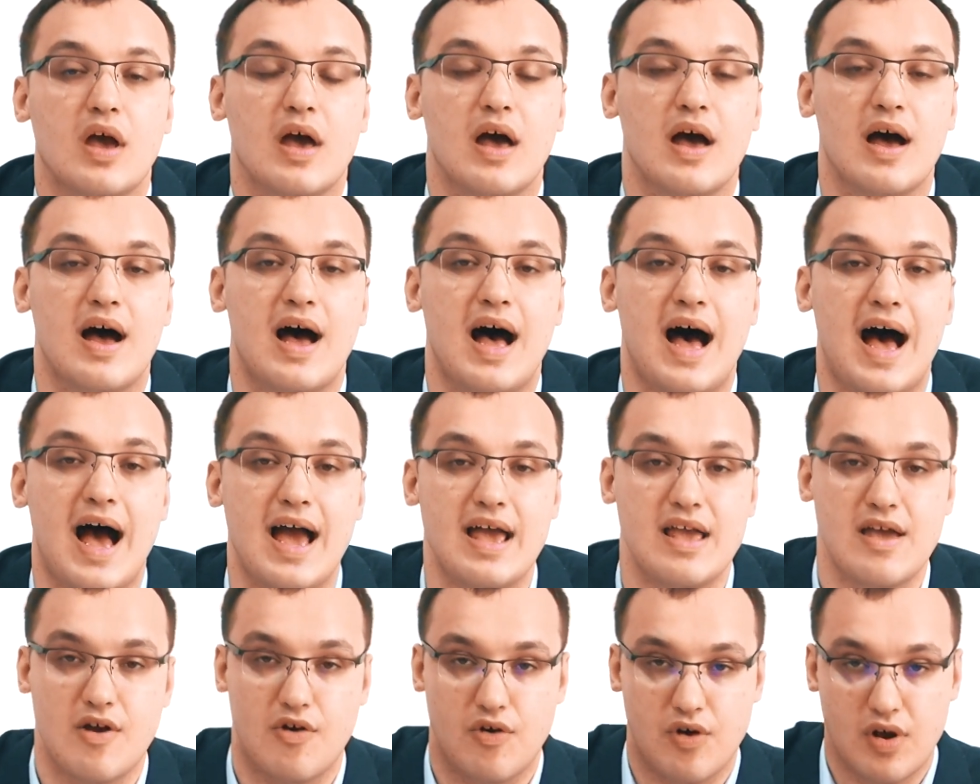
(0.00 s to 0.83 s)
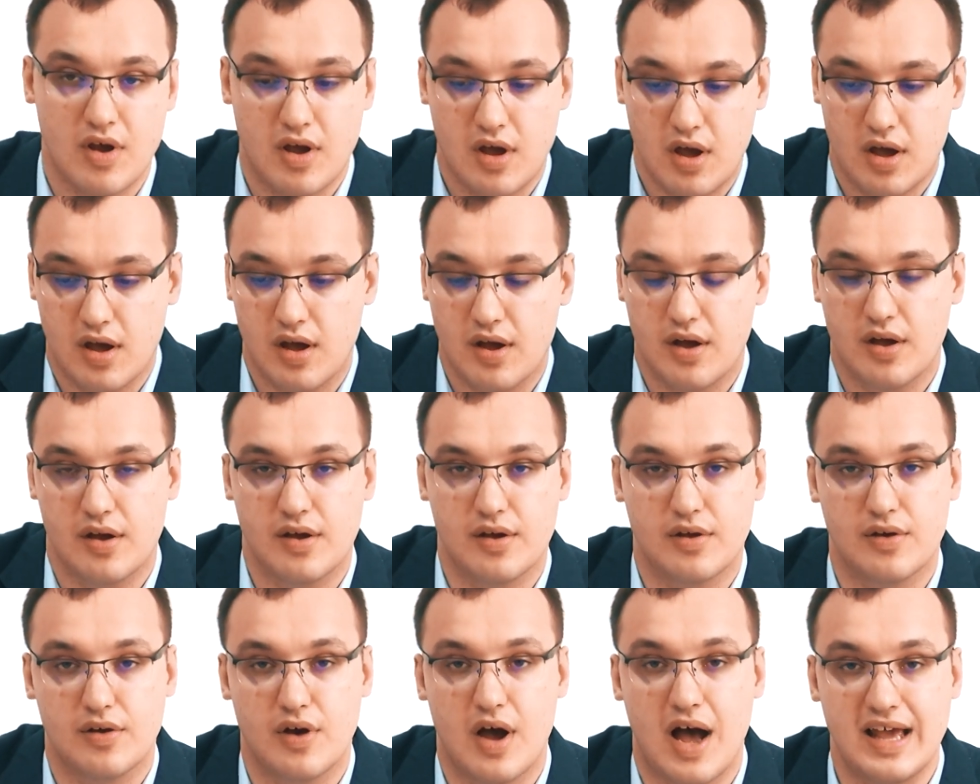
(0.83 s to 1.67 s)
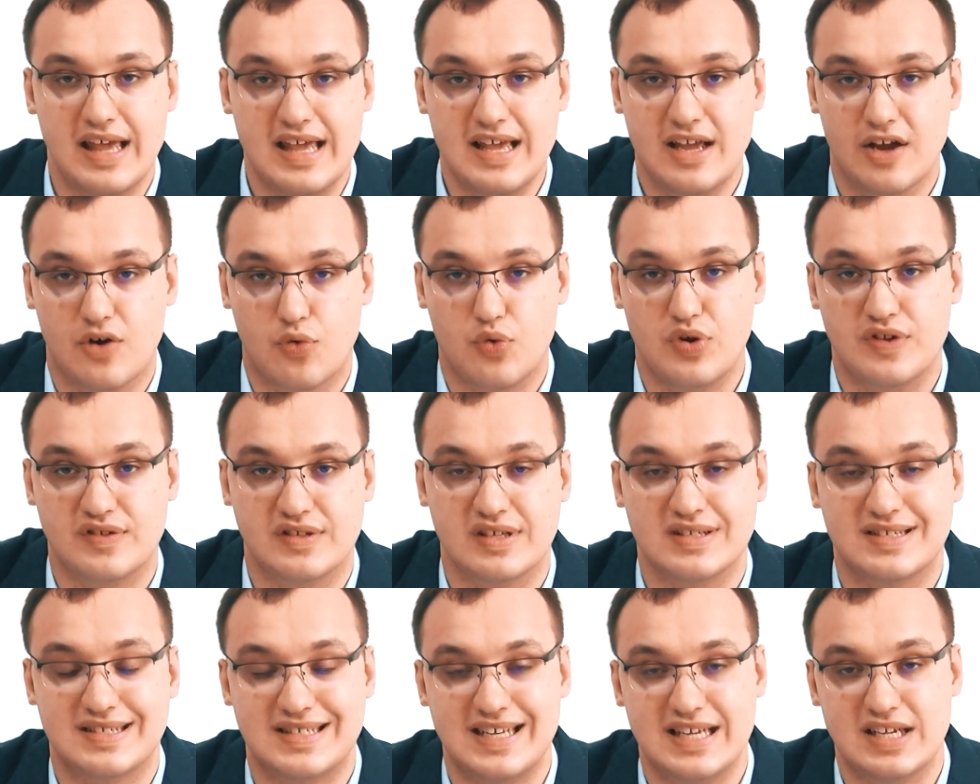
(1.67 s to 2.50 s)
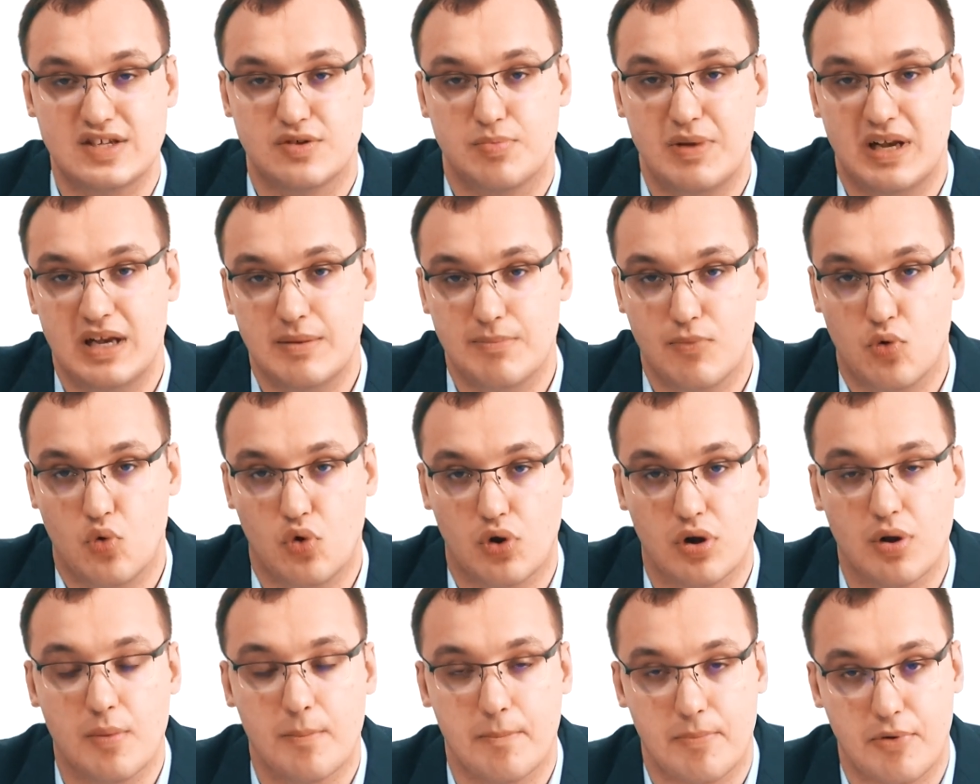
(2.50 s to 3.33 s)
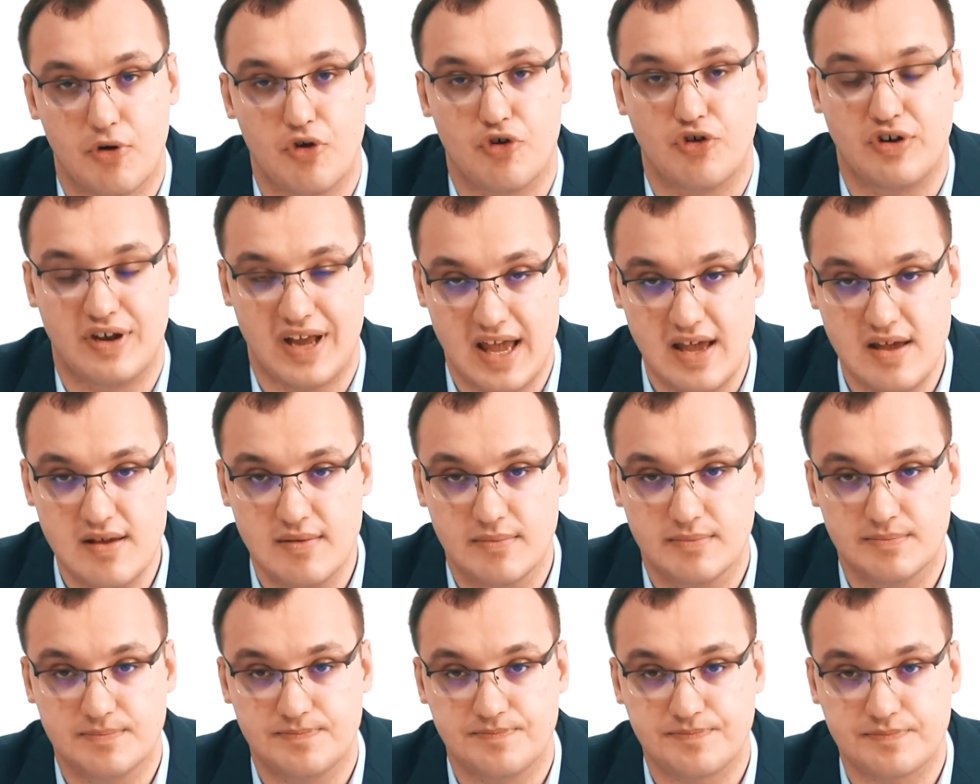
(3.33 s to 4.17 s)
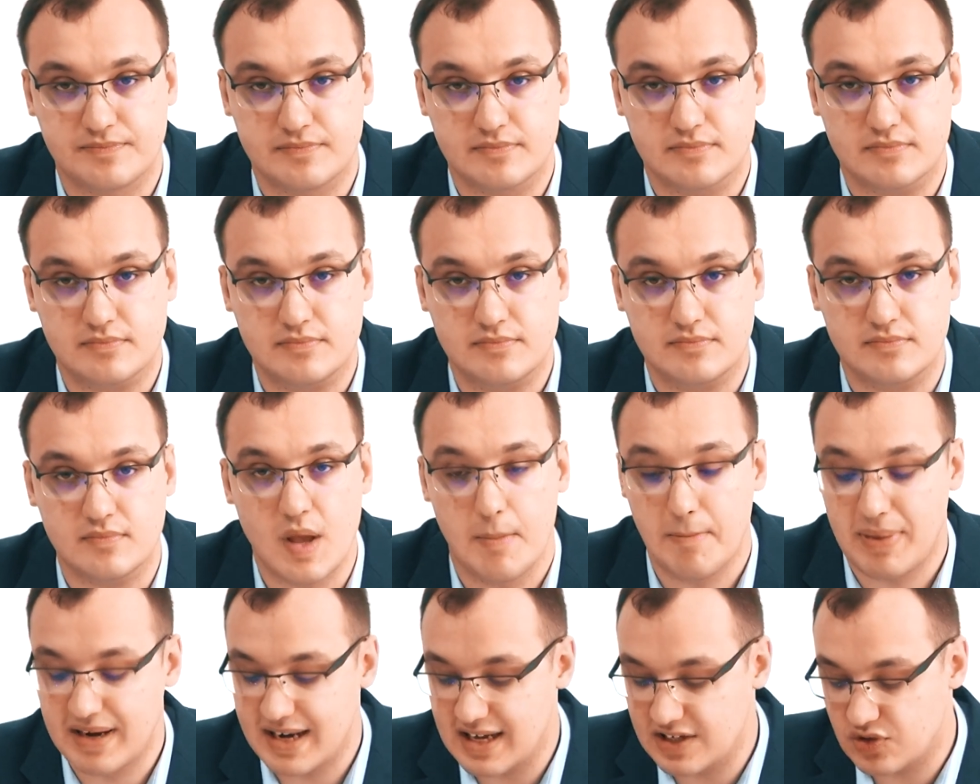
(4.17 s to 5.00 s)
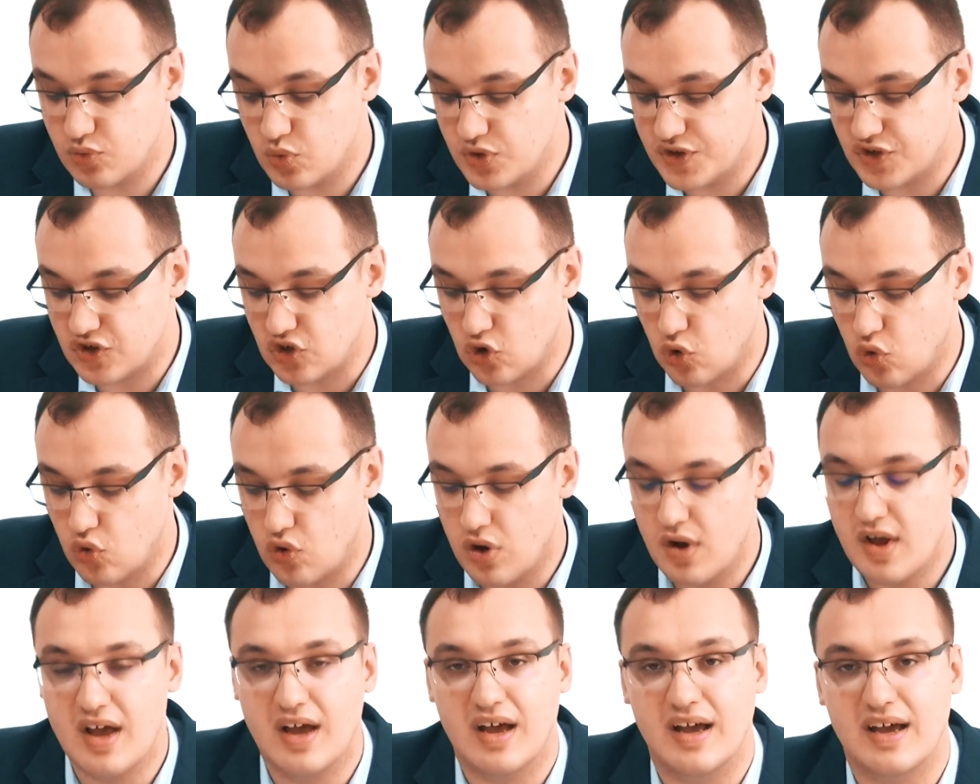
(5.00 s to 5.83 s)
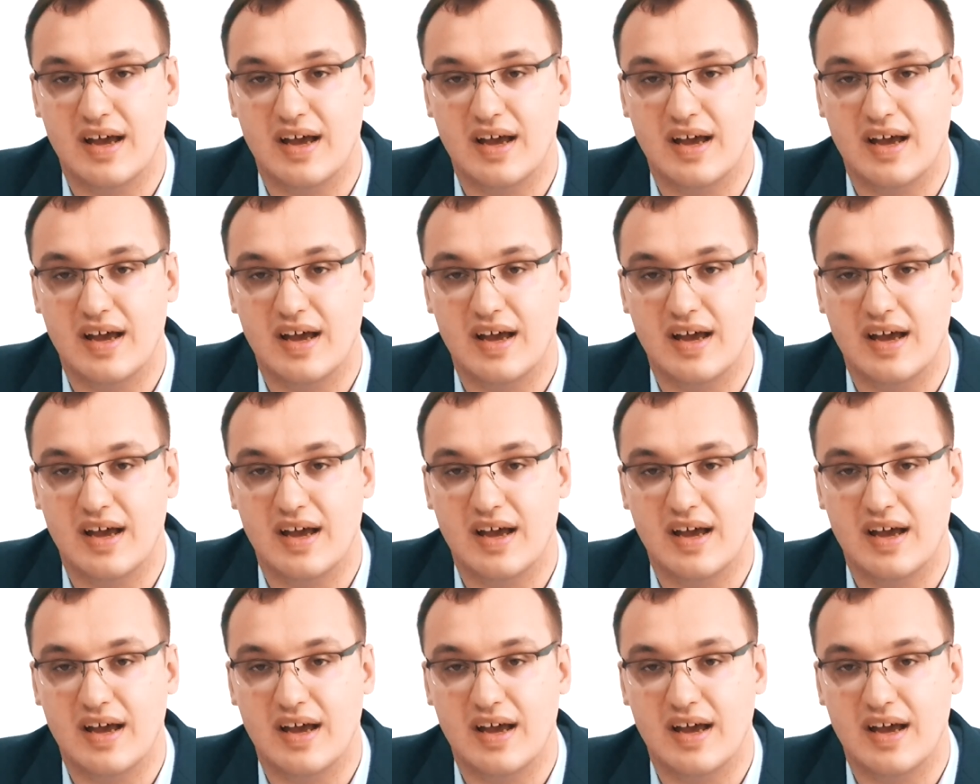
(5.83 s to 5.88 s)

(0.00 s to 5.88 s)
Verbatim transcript: a higher uh, increase than 6 millimole per day. But as we saw,